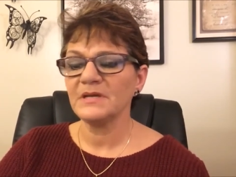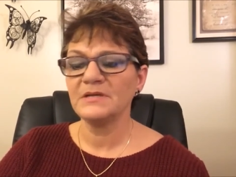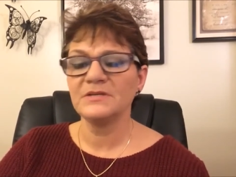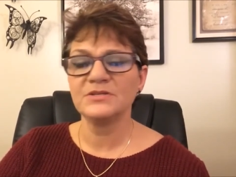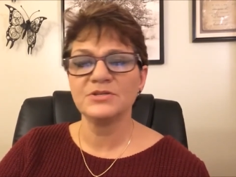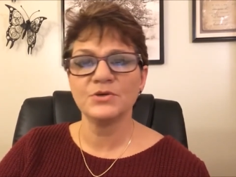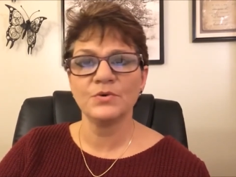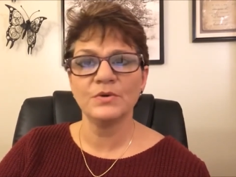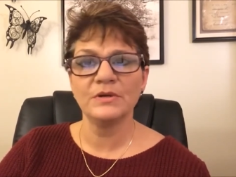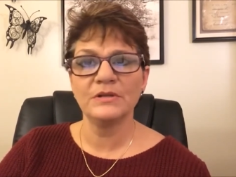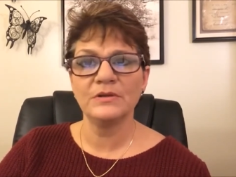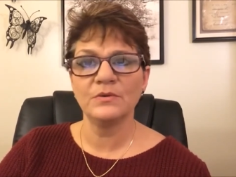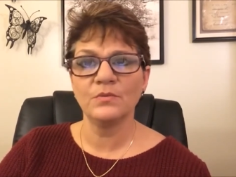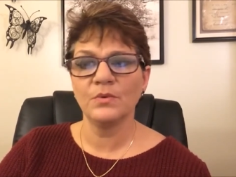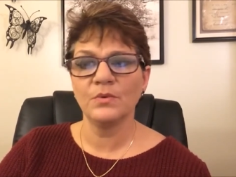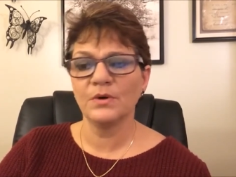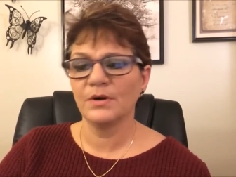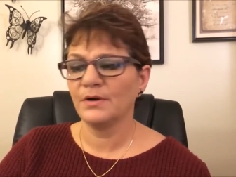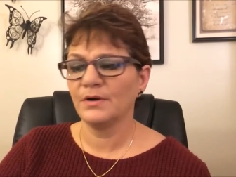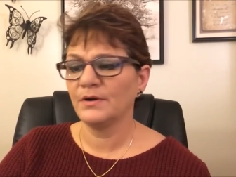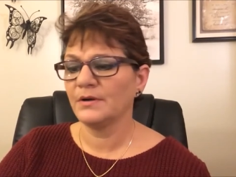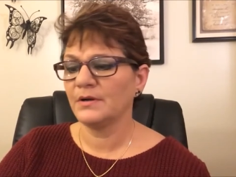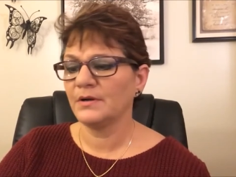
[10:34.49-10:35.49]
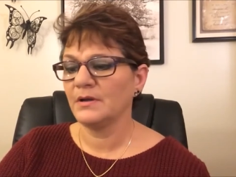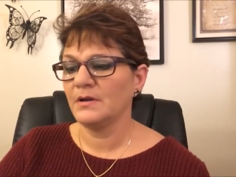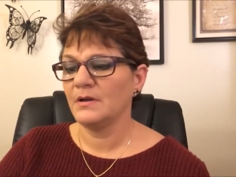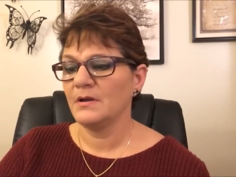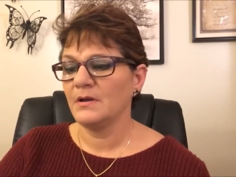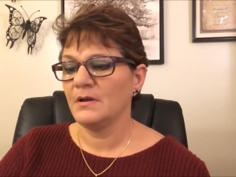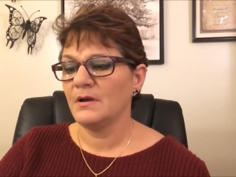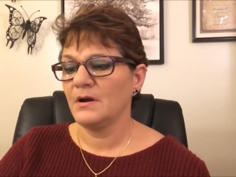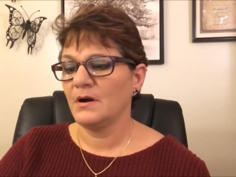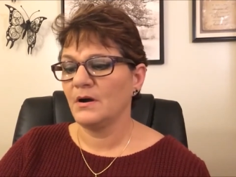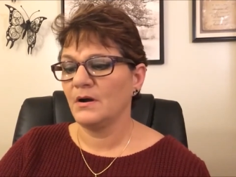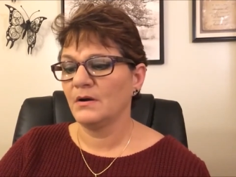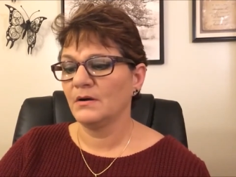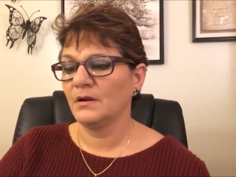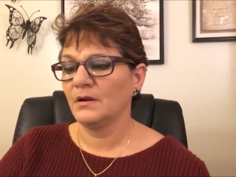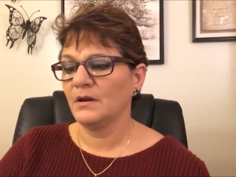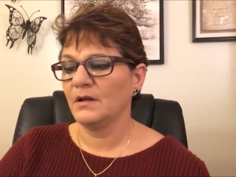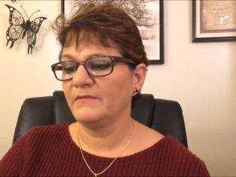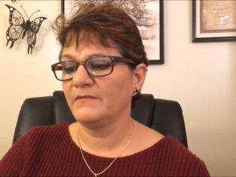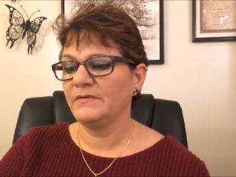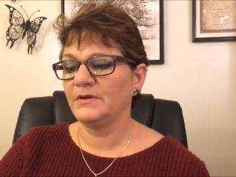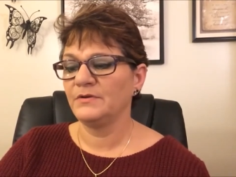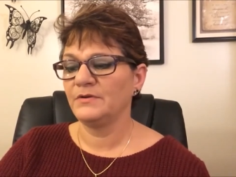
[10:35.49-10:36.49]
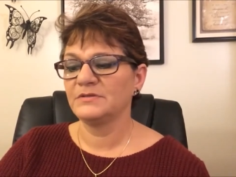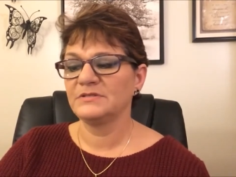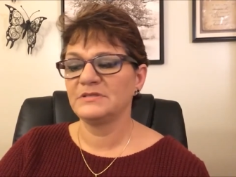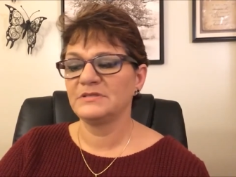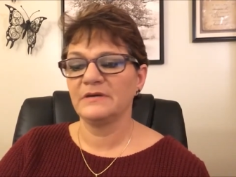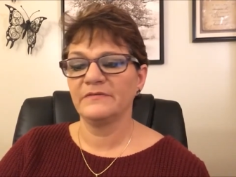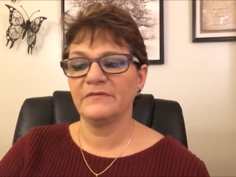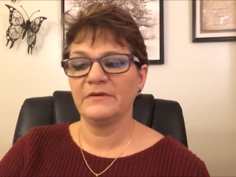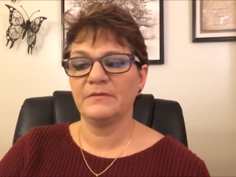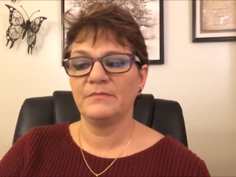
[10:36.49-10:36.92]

Doing the work on loving yourself